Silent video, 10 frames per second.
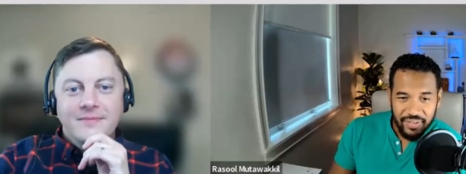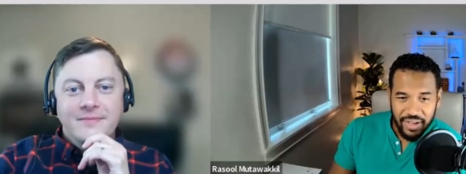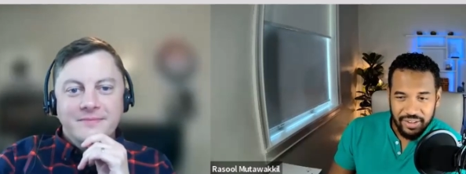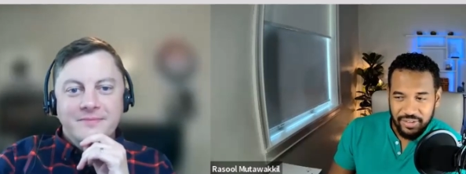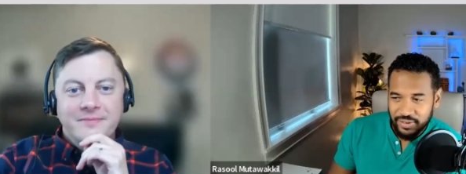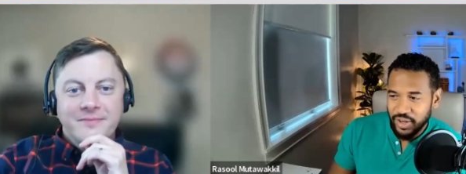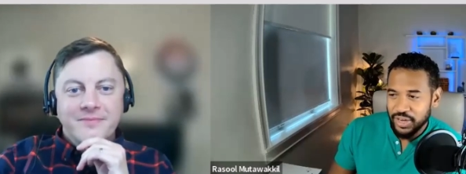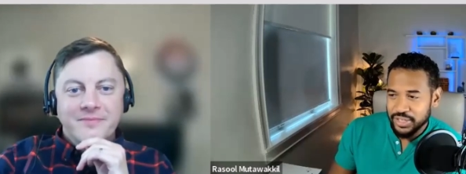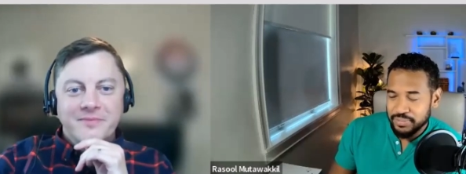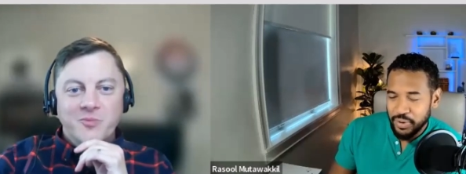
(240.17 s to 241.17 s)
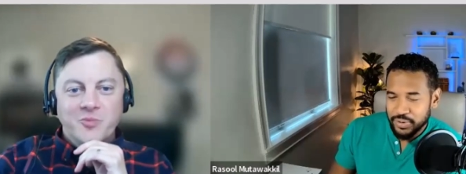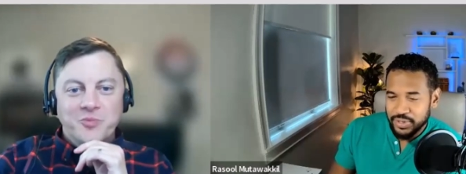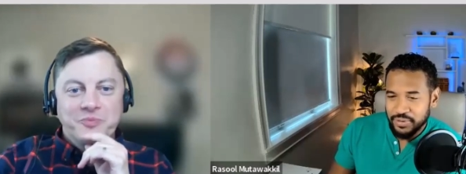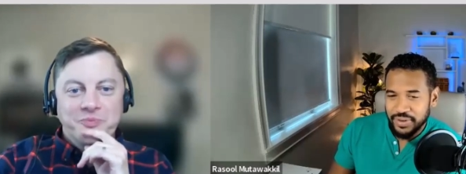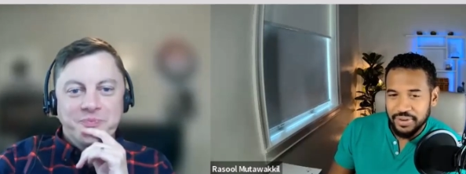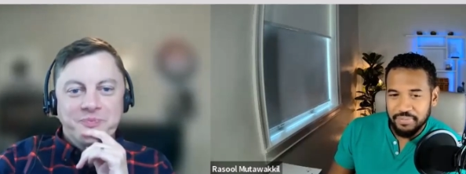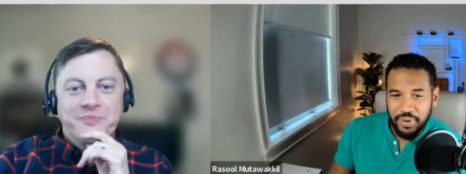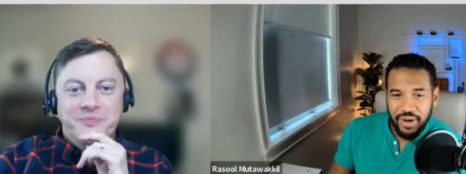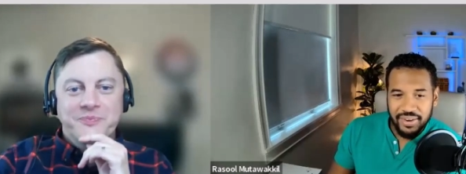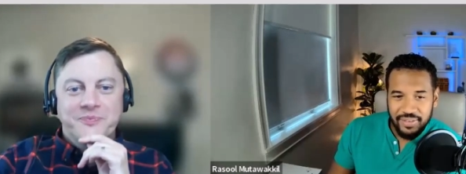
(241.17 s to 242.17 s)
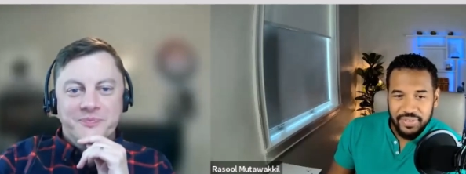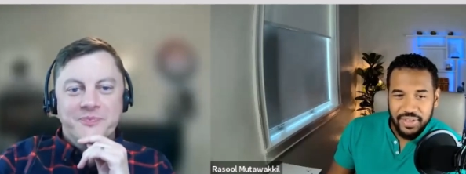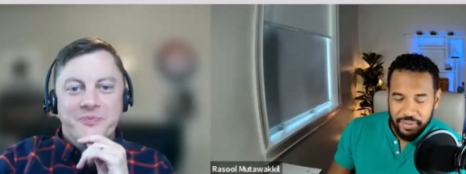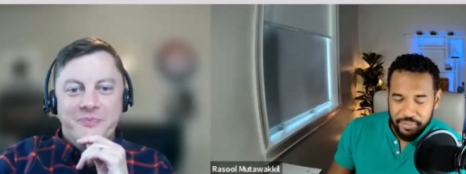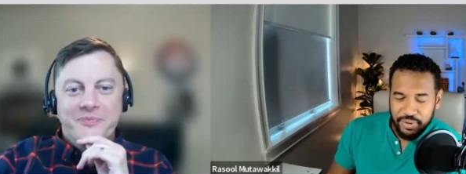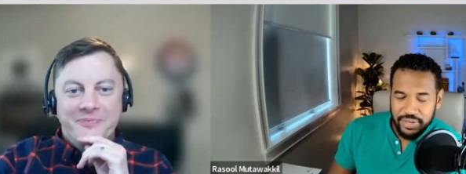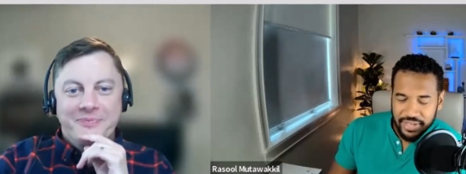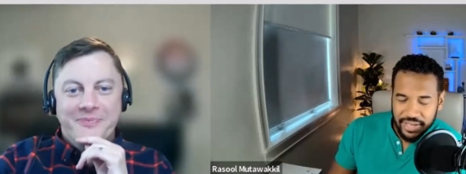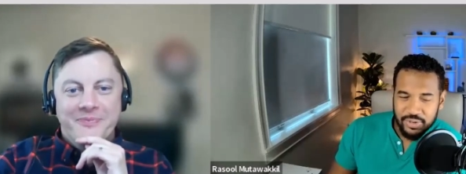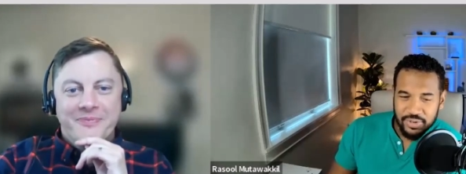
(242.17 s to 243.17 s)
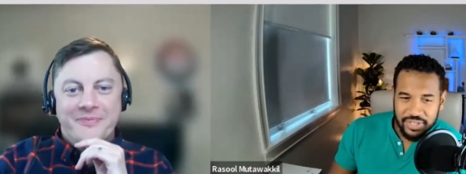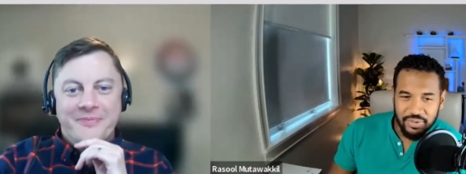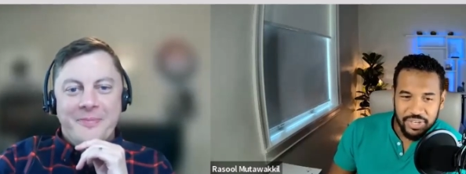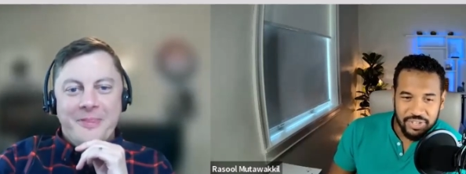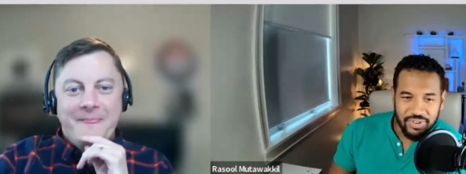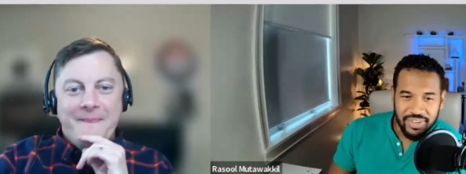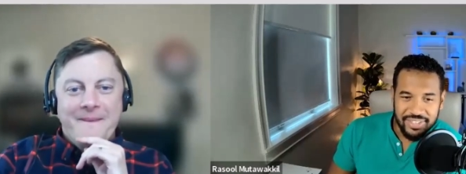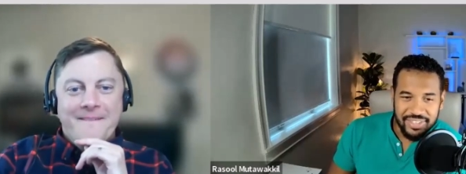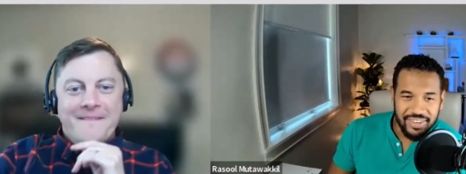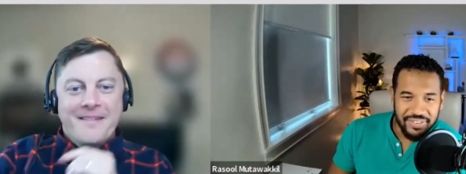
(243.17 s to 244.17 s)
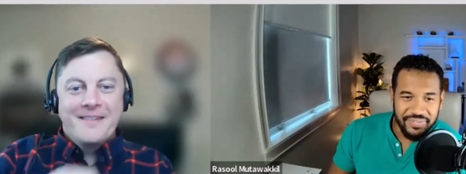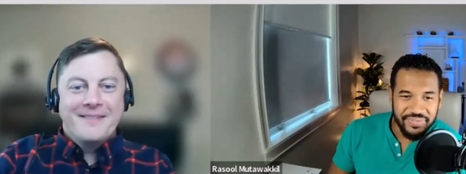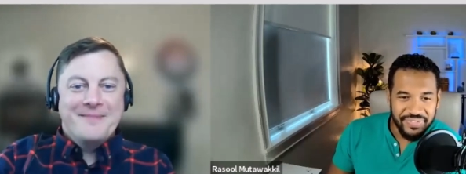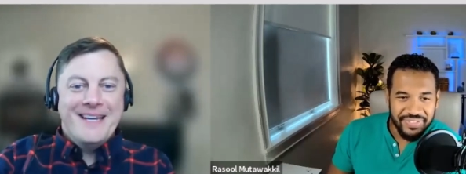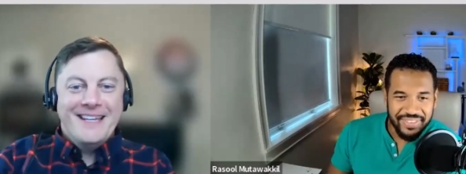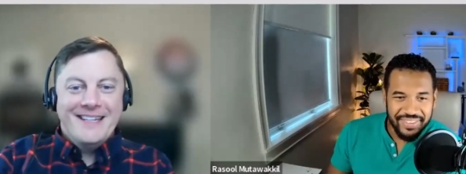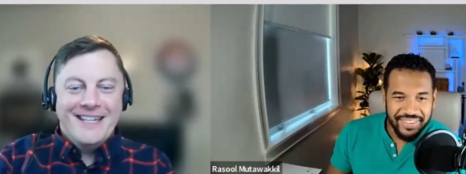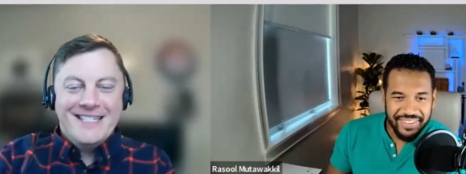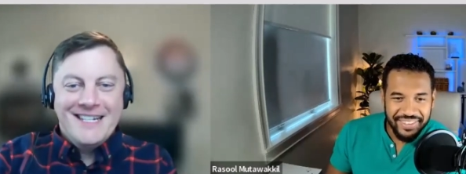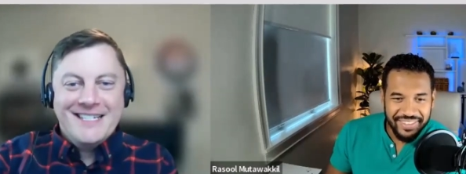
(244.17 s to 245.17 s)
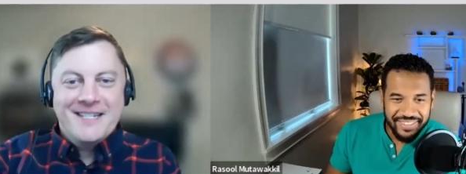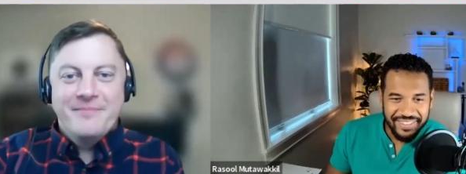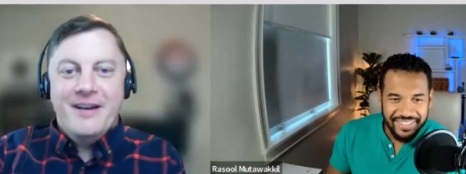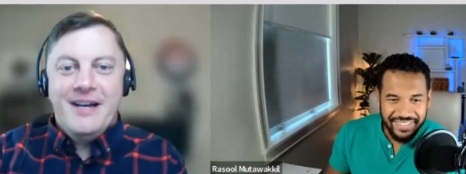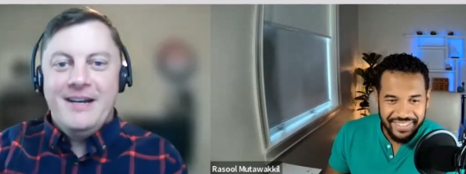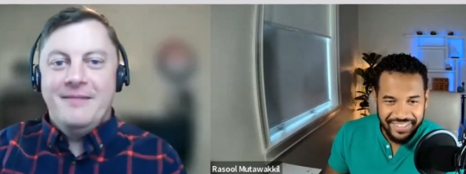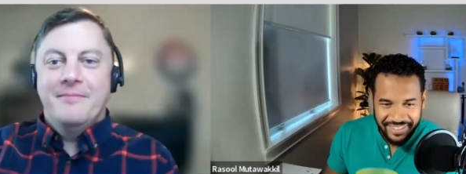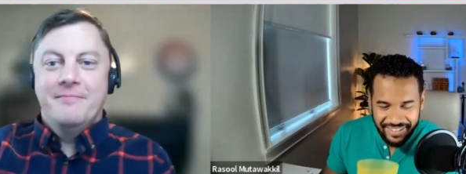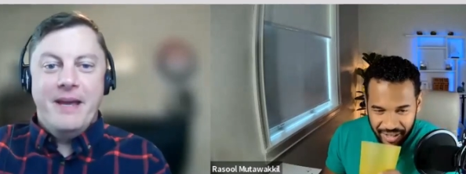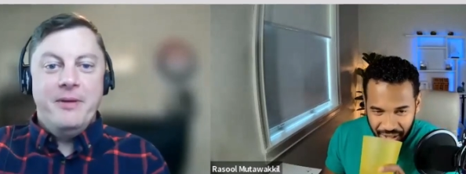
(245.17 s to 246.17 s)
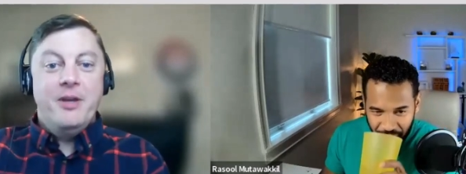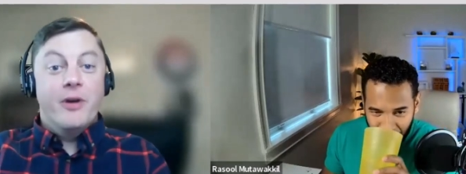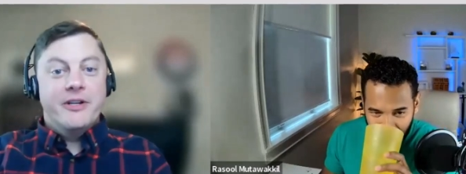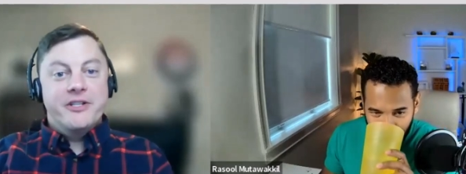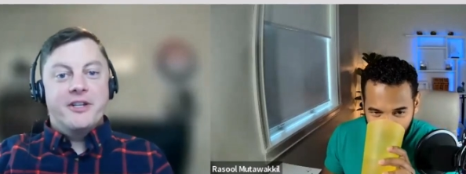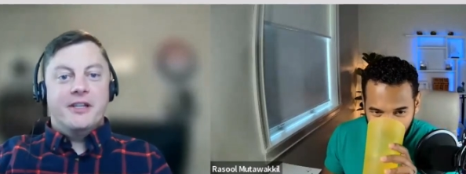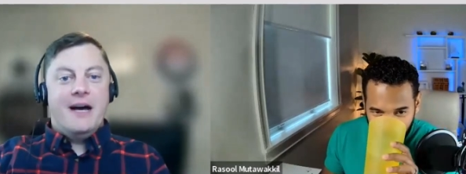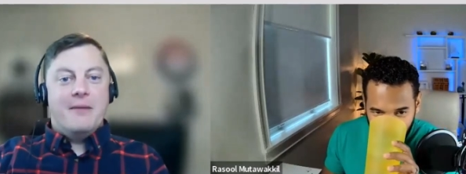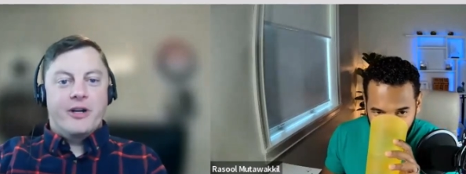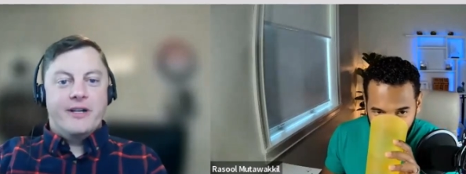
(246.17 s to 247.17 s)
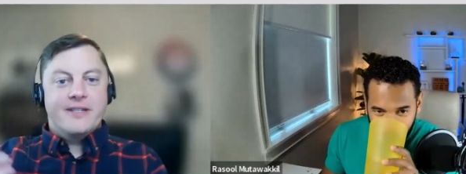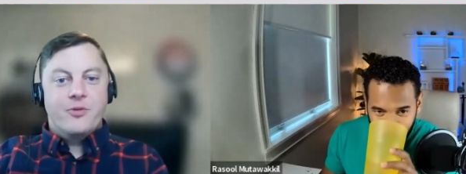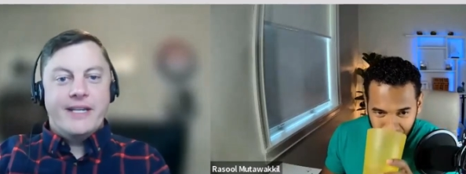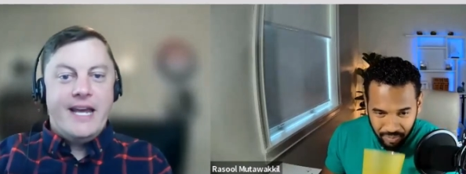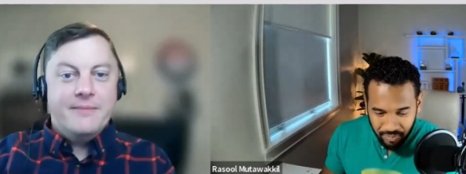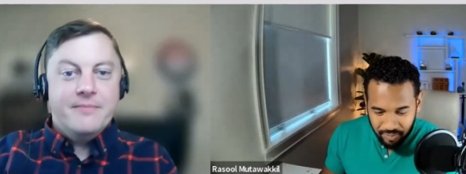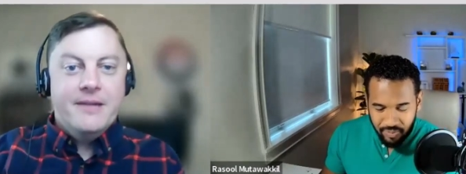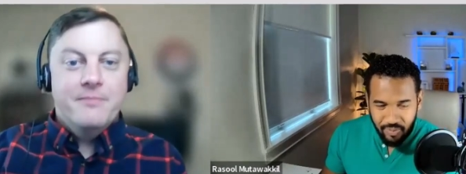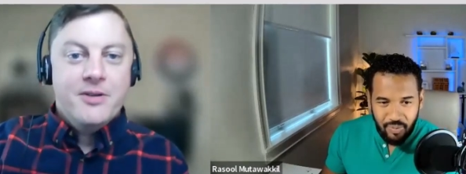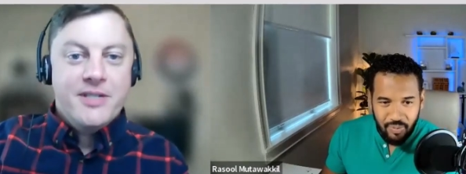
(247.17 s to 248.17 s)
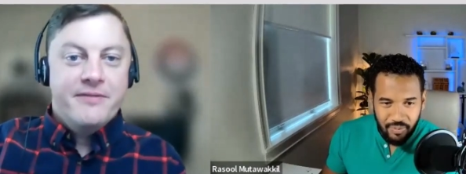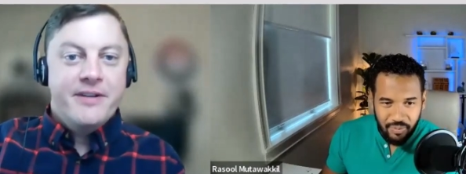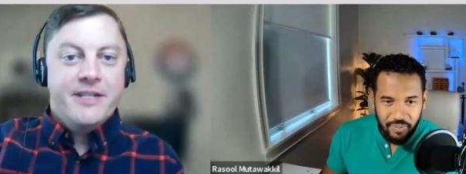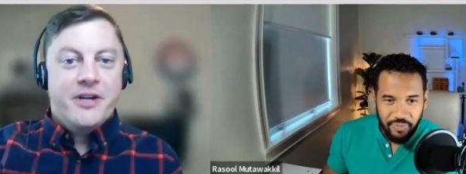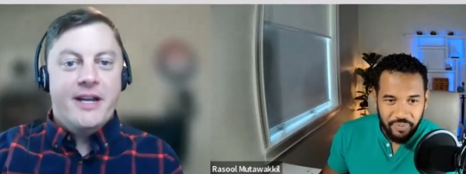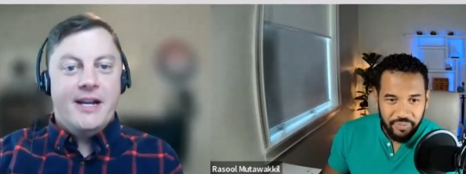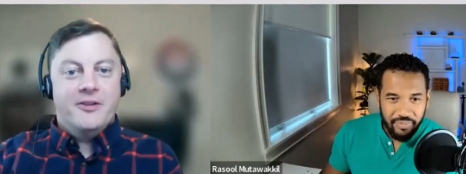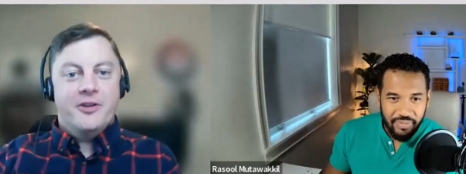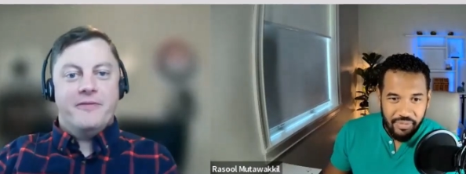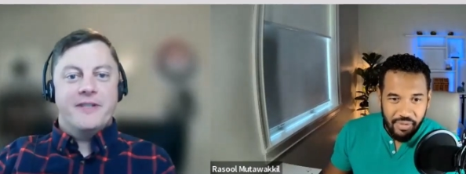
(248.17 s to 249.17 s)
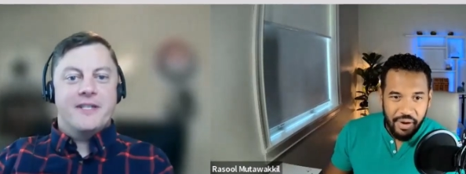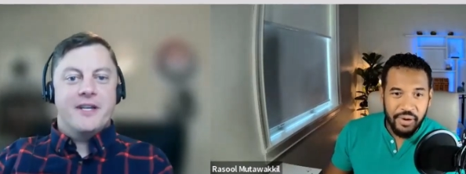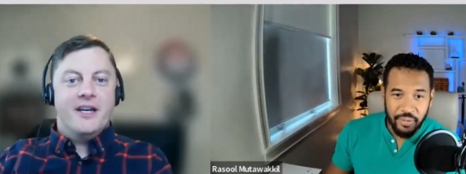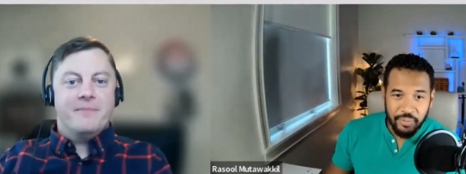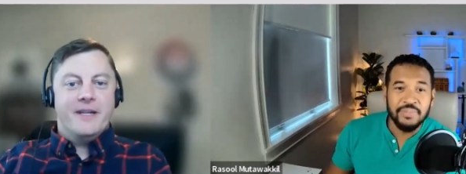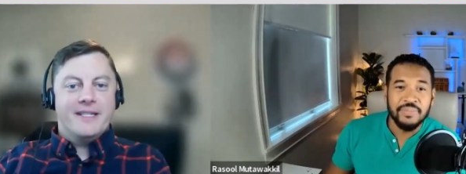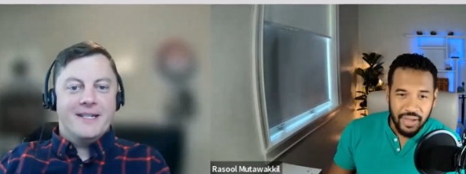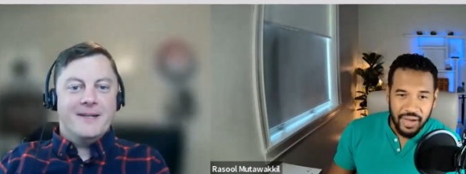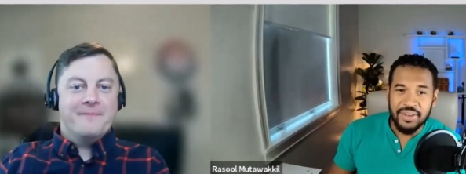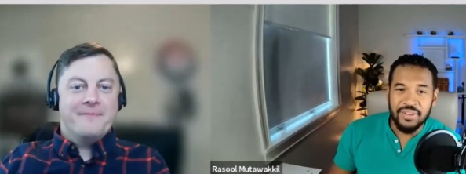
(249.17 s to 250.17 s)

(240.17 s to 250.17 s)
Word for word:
Speaker 1: i lost most of it but i'm pretty dangerous in a restaurant so
Speaker 2: Man, that's awesome. Um, maybe you understood a lot more in Squid Game than most of us, right? I don't know if you saw it, but uh, I